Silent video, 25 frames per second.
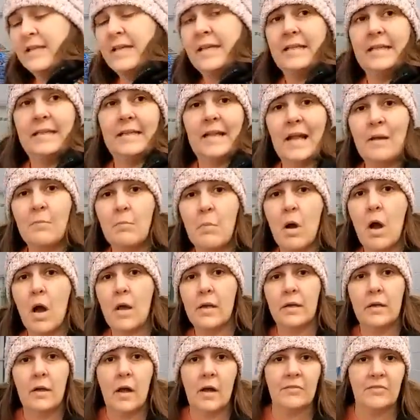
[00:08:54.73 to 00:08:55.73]
knitted. I
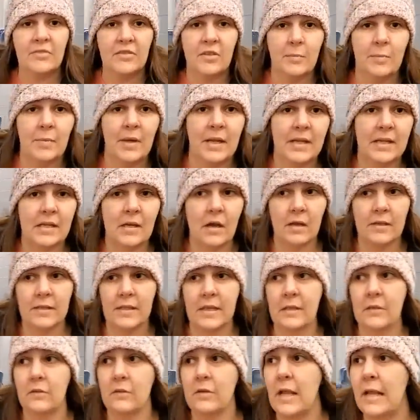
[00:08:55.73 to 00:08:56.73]
bought it off somebody on
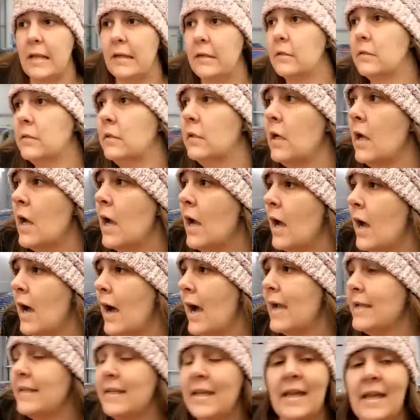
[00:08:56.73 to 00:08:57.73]
the internet.
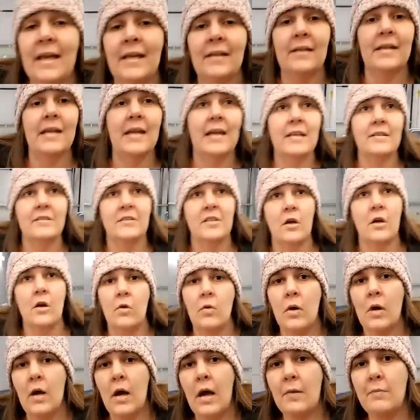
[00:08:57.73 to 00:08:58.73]
I can't knit,
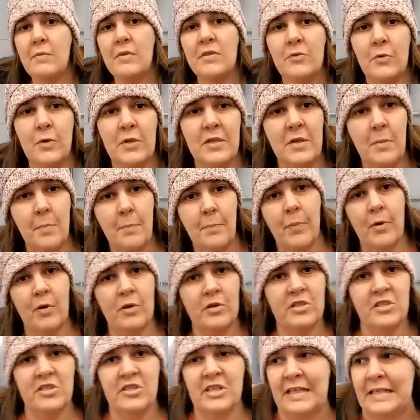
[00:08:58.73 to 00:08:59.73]
so I resort to
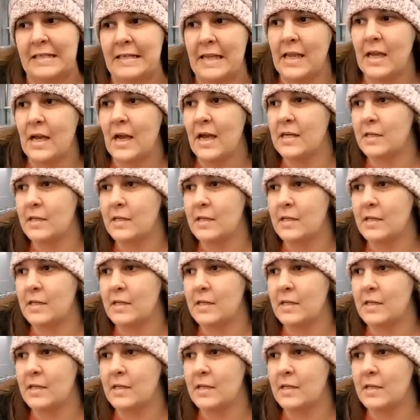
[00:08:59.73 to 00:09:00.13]
purchasing knit